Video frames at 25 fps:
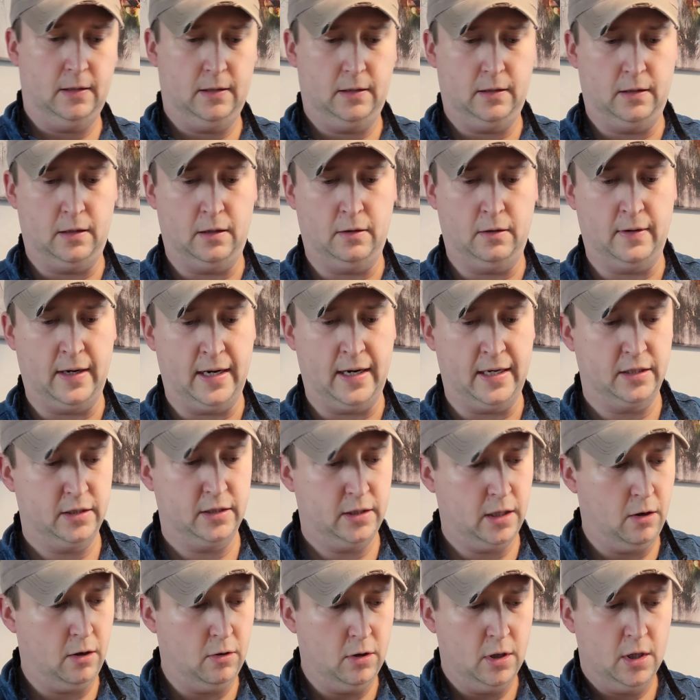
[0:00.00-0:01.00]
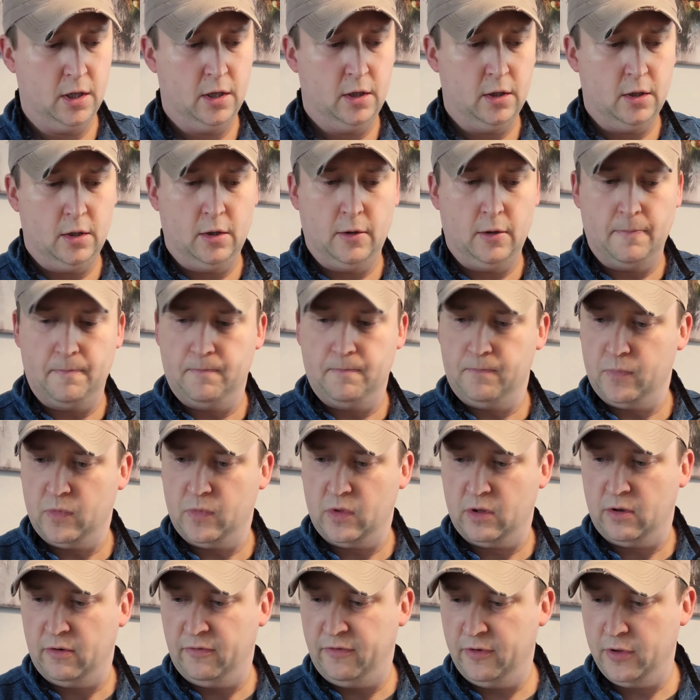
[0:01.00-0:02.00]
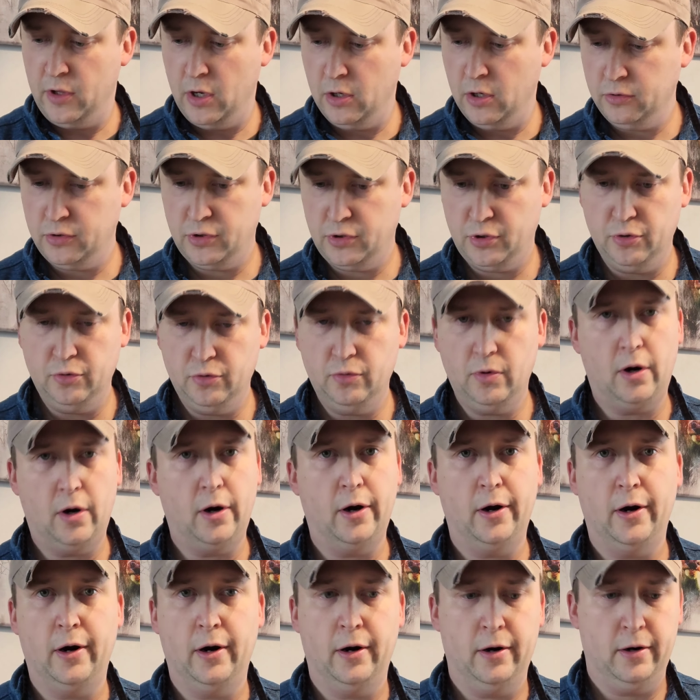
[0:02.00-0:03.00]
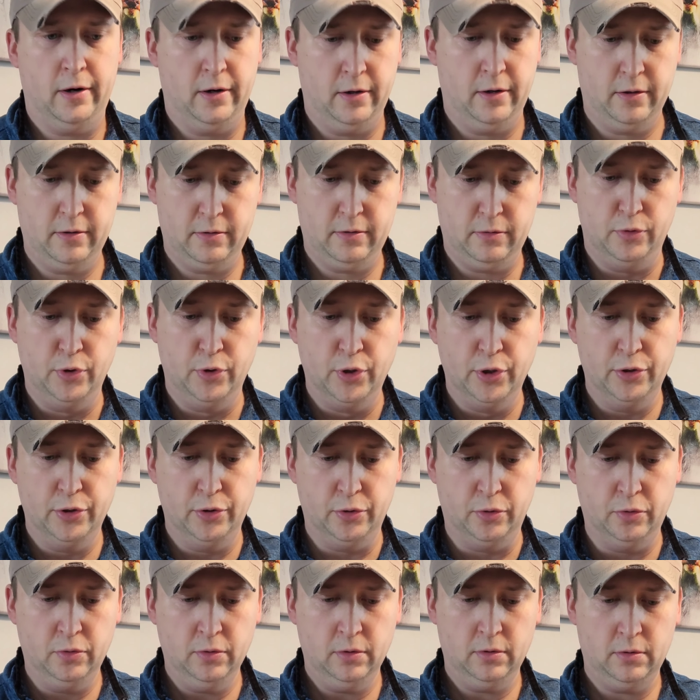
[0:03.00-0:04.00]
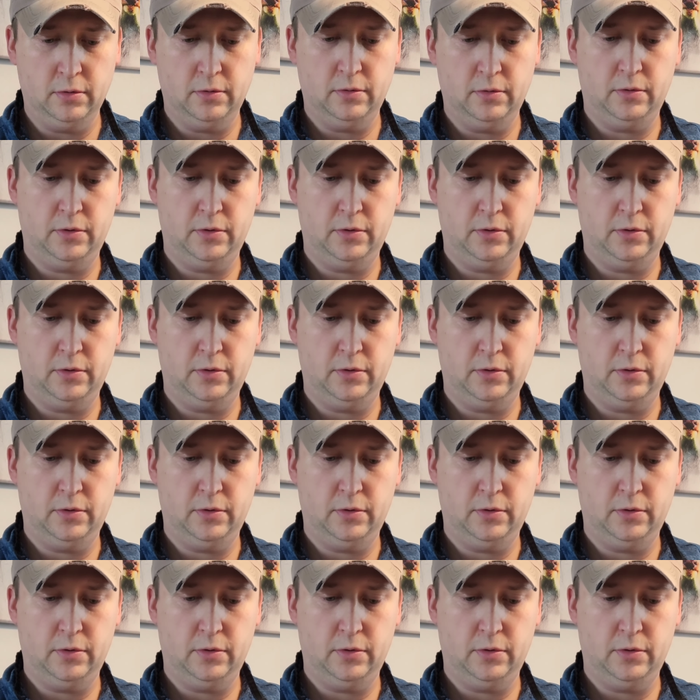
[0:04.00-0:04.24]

All right. So for those who are new